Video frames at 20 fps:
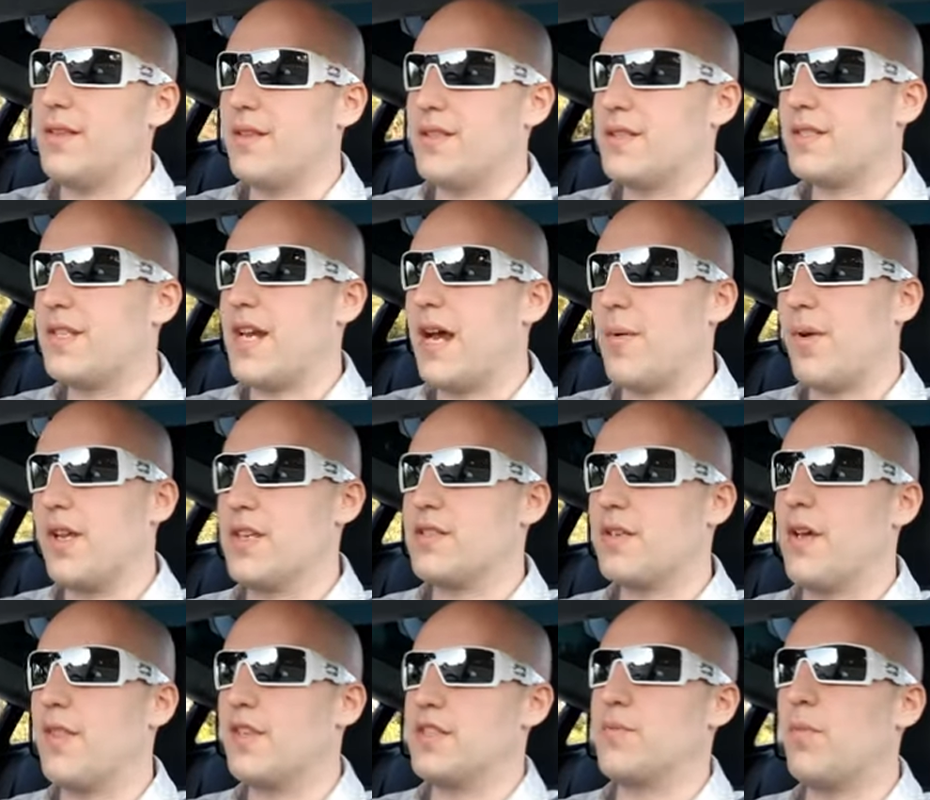It's not what I
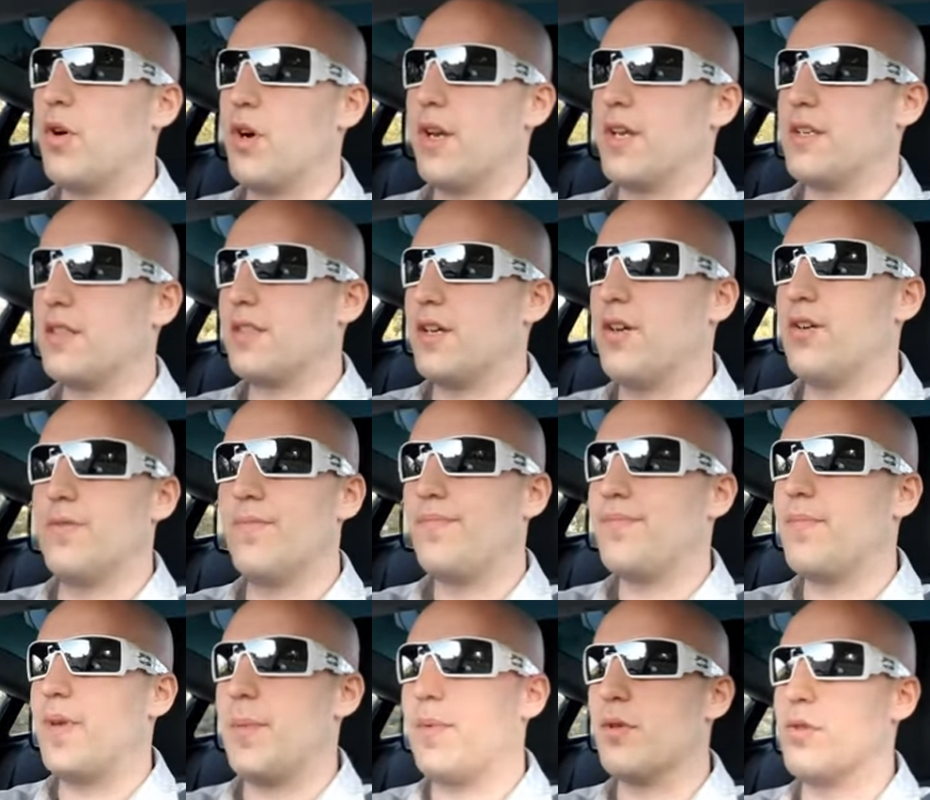saw this morning, so
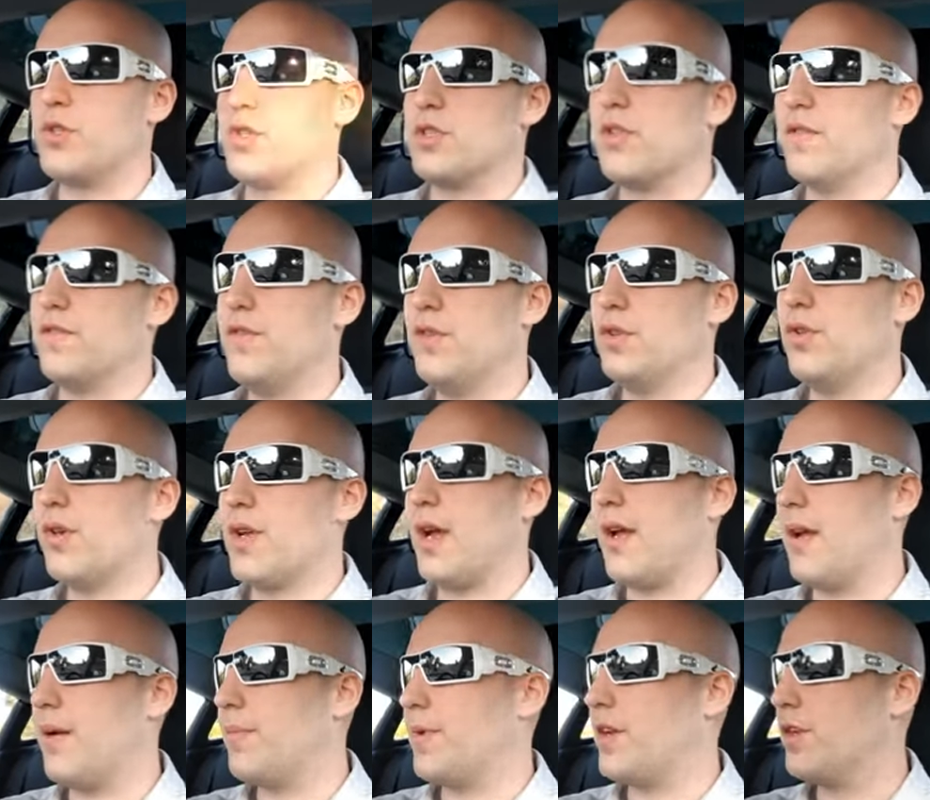maybe it was just a fluke,
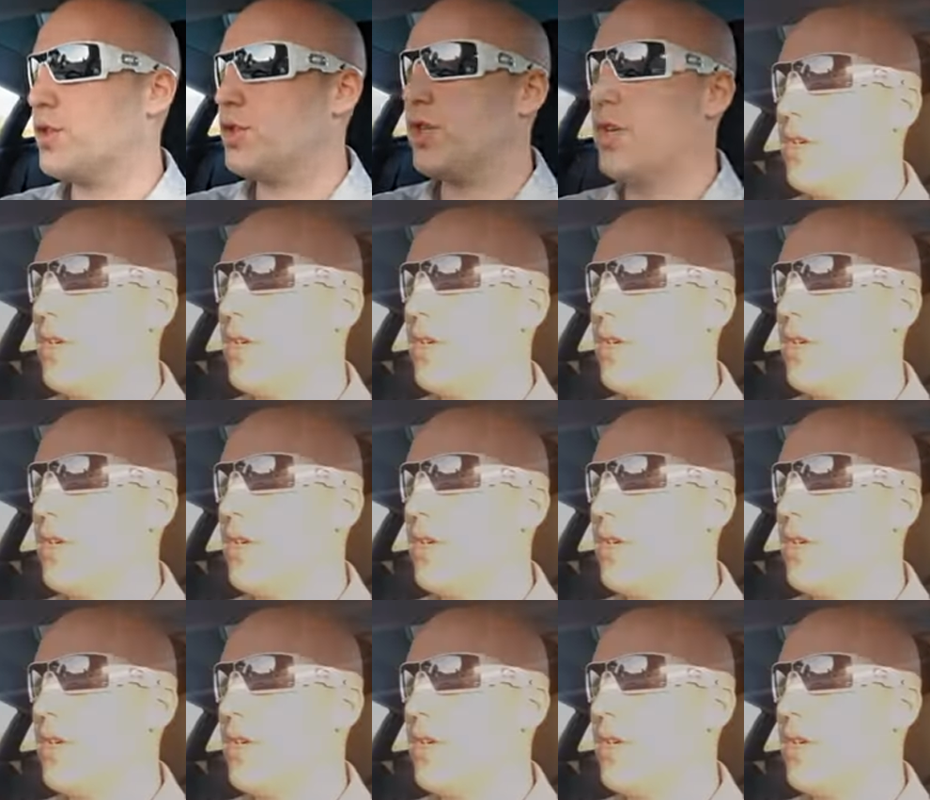I'm not